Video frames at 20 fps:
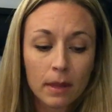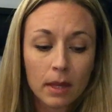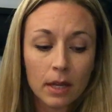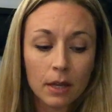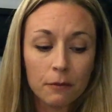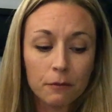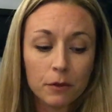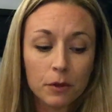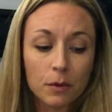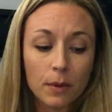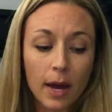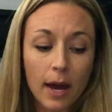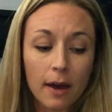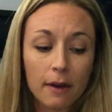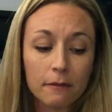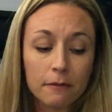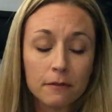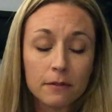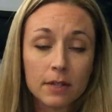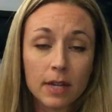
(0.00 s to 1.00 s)
if you
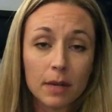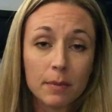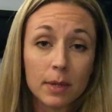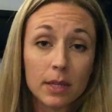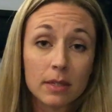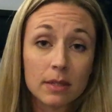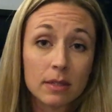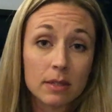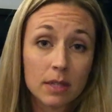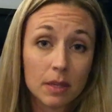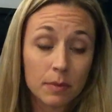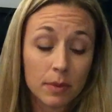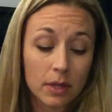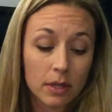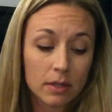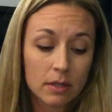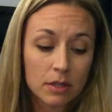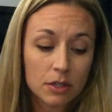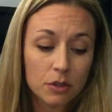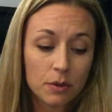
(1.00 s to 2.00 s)
have diabetes
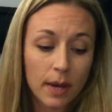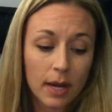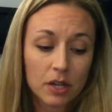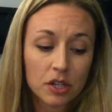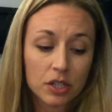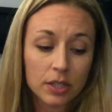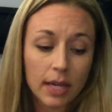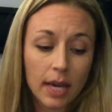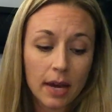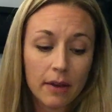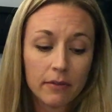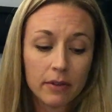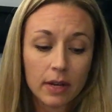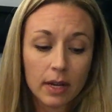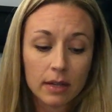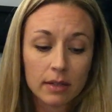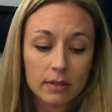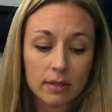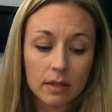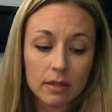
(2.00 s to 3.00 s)
insipidus, you actually have an
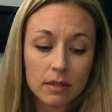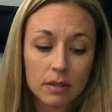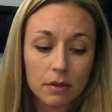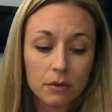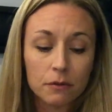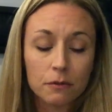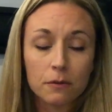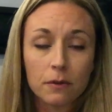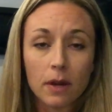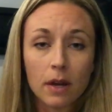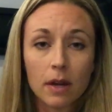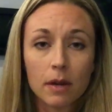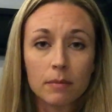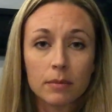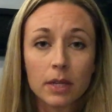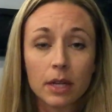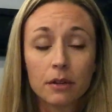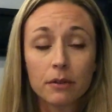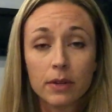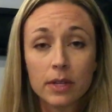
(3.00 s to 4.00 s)
excessive
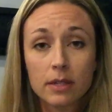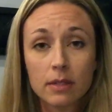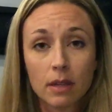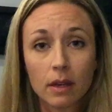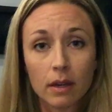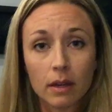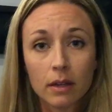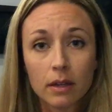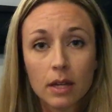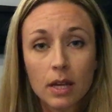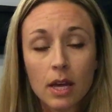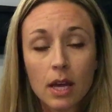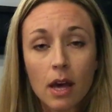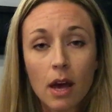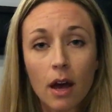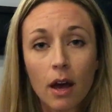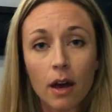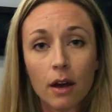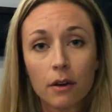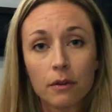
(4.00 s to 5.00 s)
diuresing
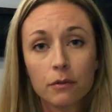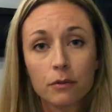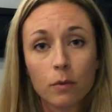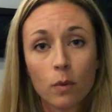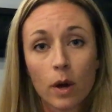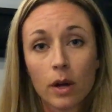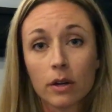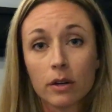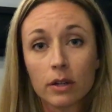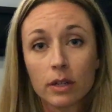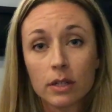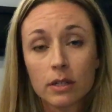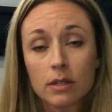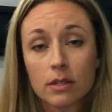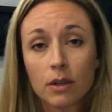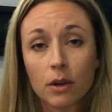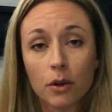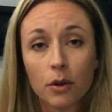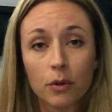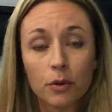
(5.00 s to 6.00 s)
of water. And
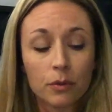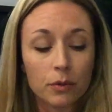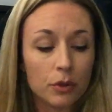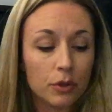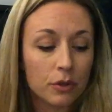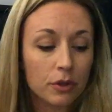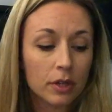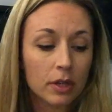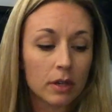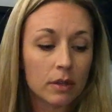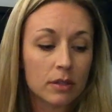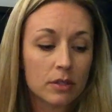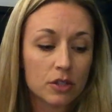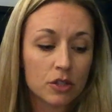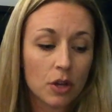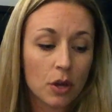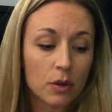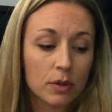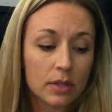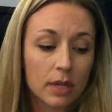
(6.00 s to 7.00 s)
so you're going to
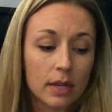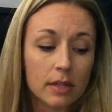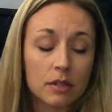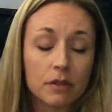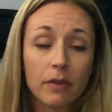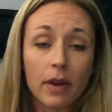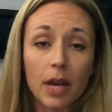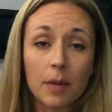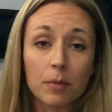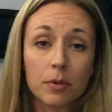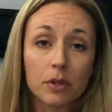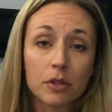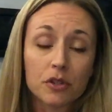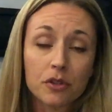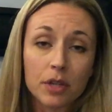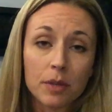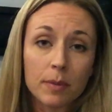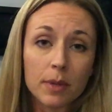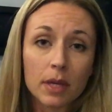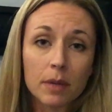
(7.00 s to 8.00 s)
show signs of
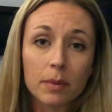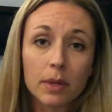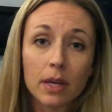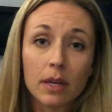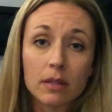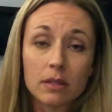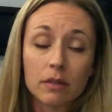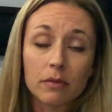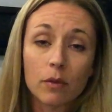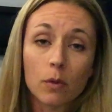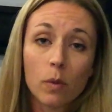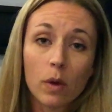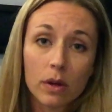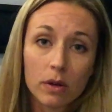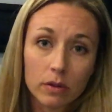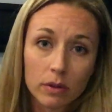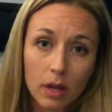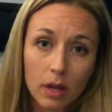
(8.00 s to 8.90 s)
hypernatremia because of a water